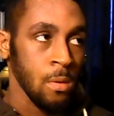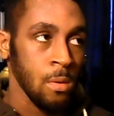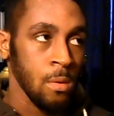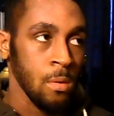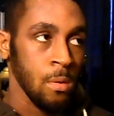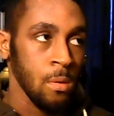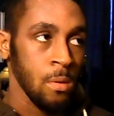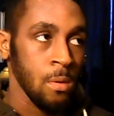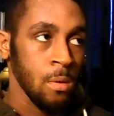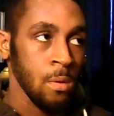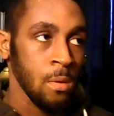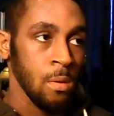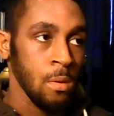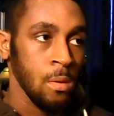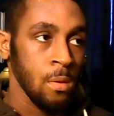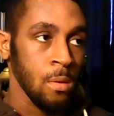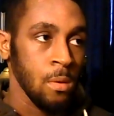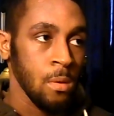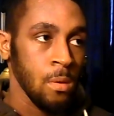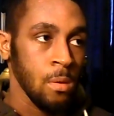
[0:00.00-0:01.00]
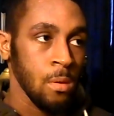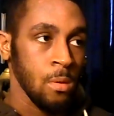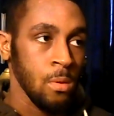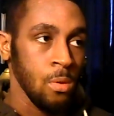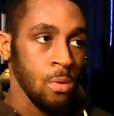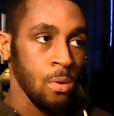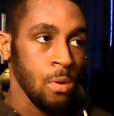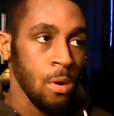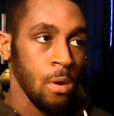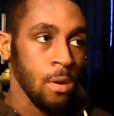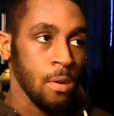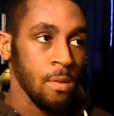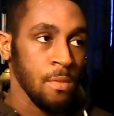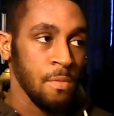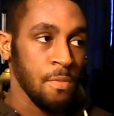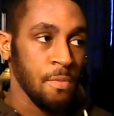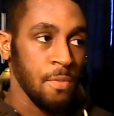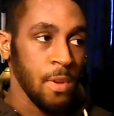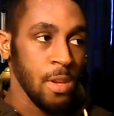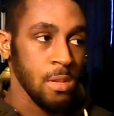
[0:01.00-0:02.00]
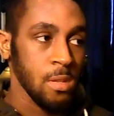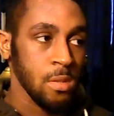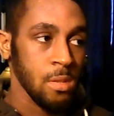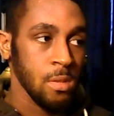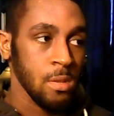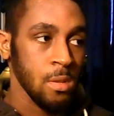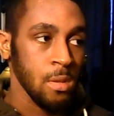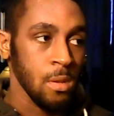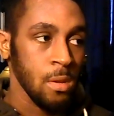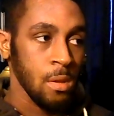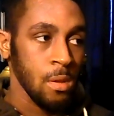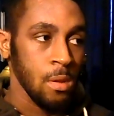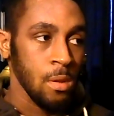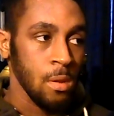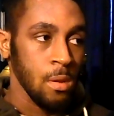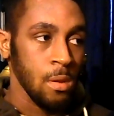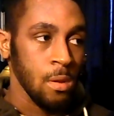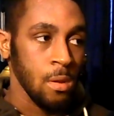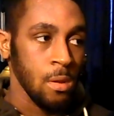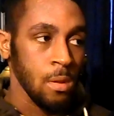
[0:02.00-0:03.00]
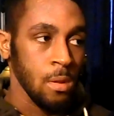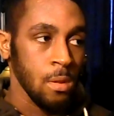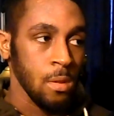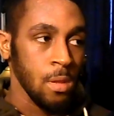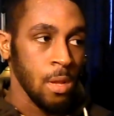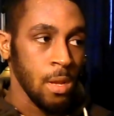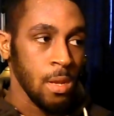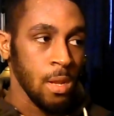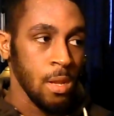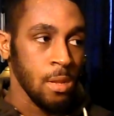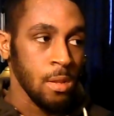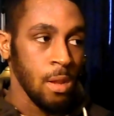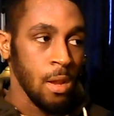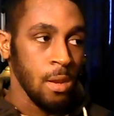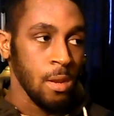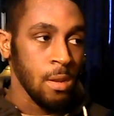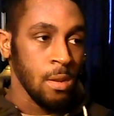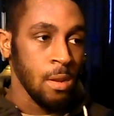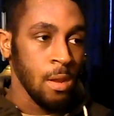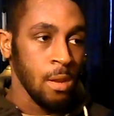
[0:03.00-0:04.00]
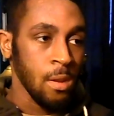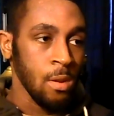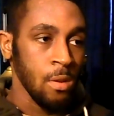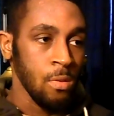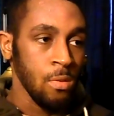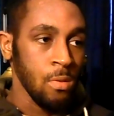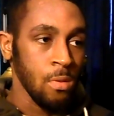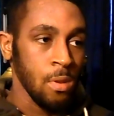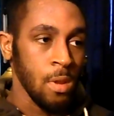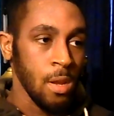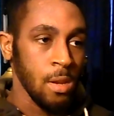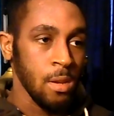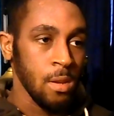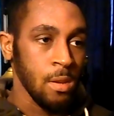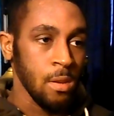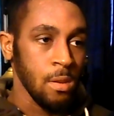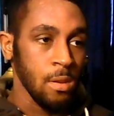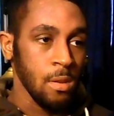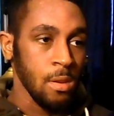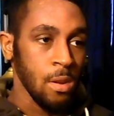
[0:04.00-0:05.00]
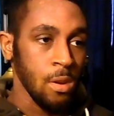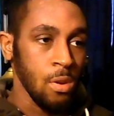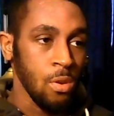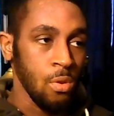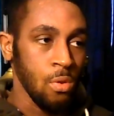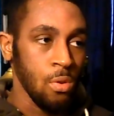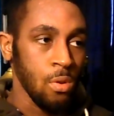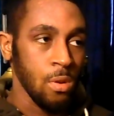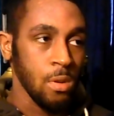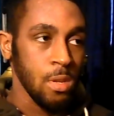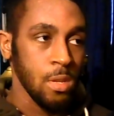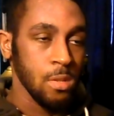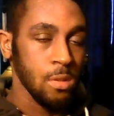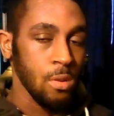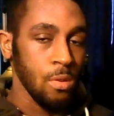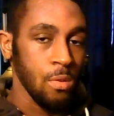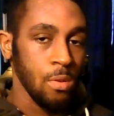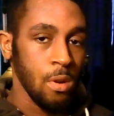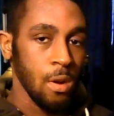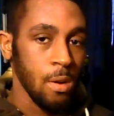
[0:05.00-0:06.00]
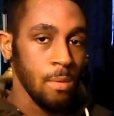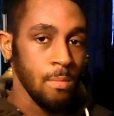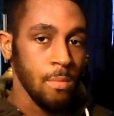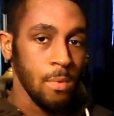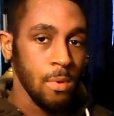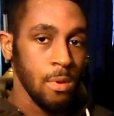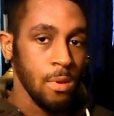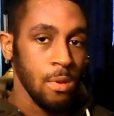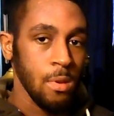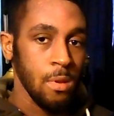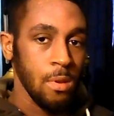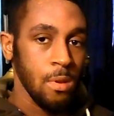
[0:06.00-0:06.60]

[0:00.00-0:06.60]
you got to confess that the Lord is going to come.